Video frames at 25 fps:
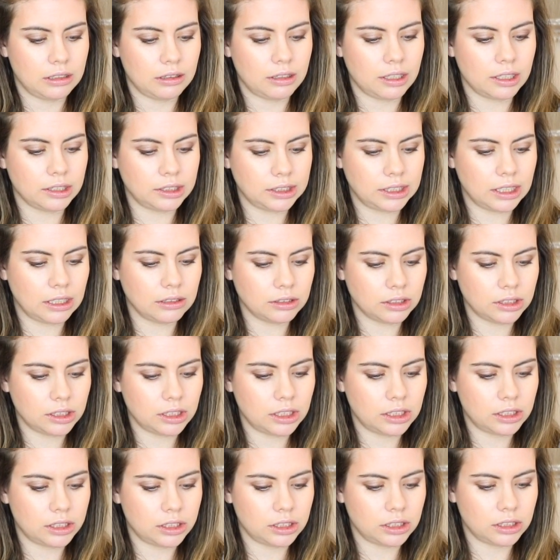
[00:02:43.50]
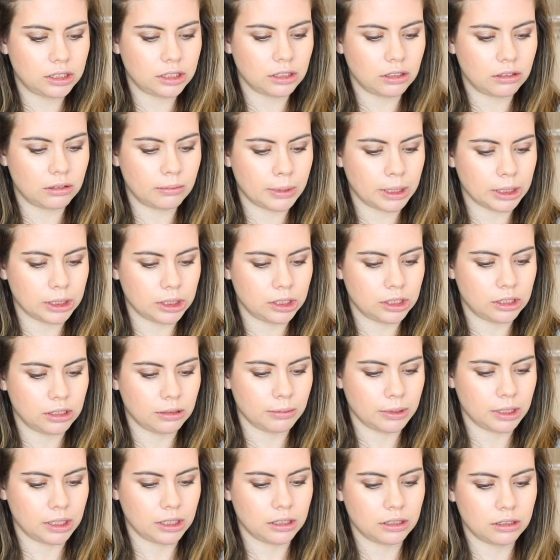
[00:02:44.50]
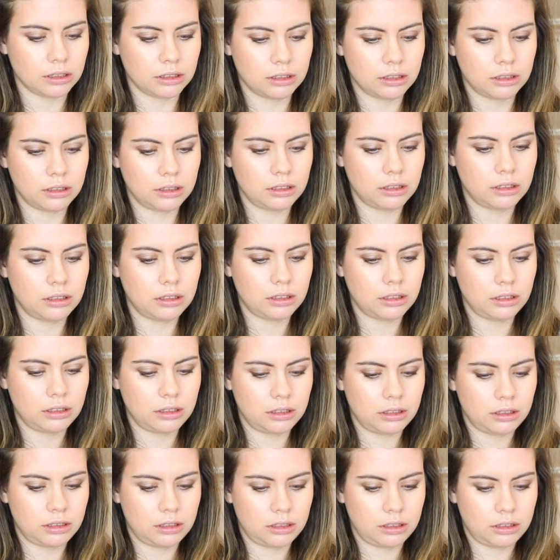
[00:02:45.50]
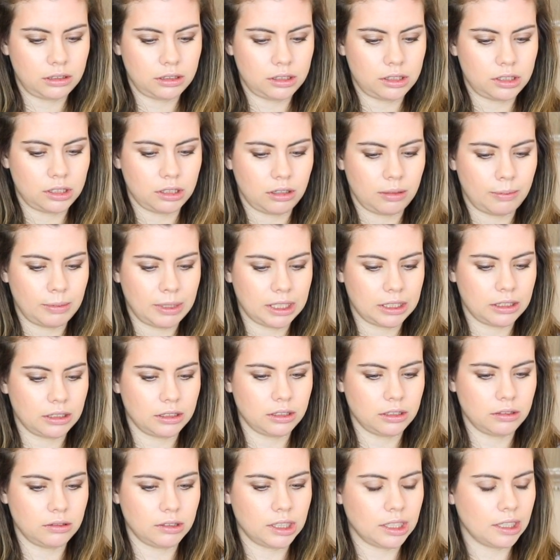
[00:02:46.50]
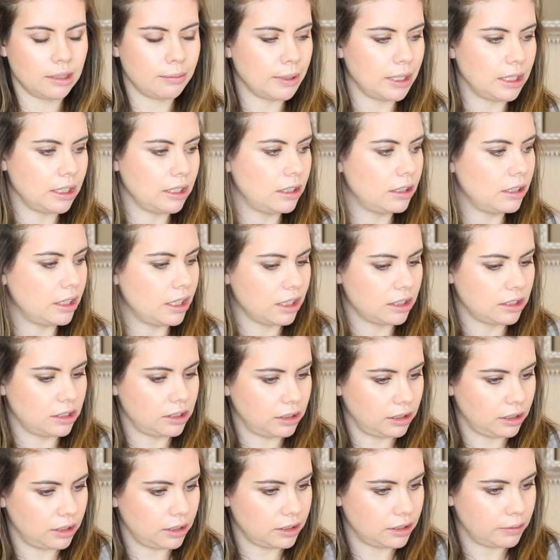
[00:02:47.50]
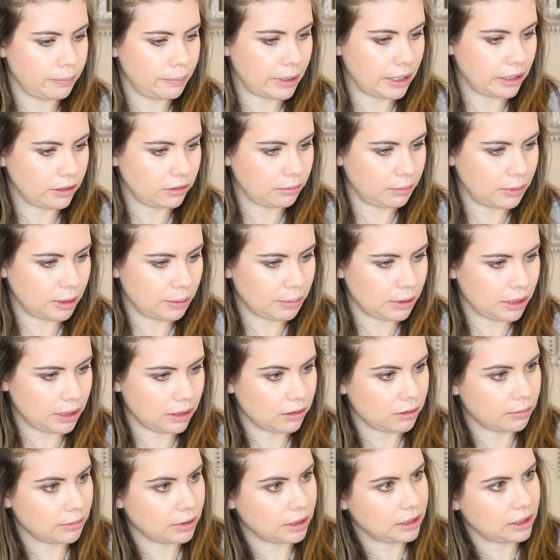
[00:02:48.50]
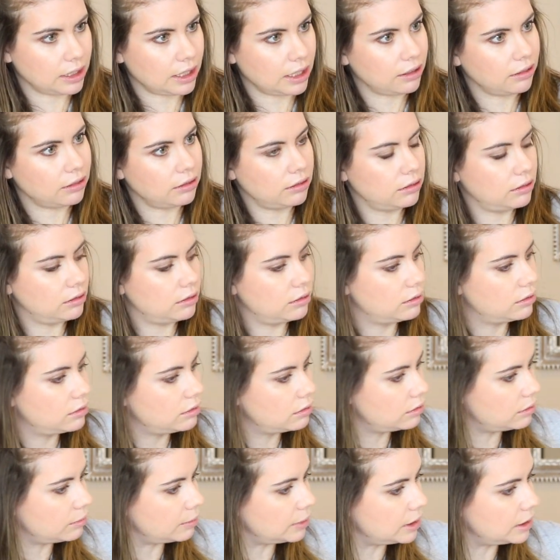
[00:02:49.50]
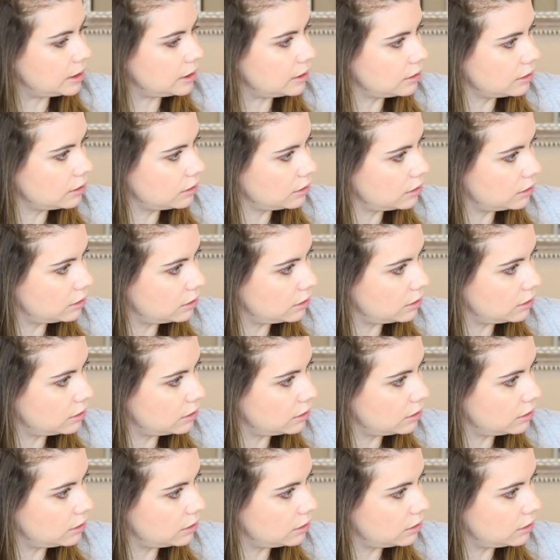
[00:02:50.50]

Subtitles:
That sounds like so much to me. So I'm not gonna do that many. Actually, this bottle may be almost out. Let me see.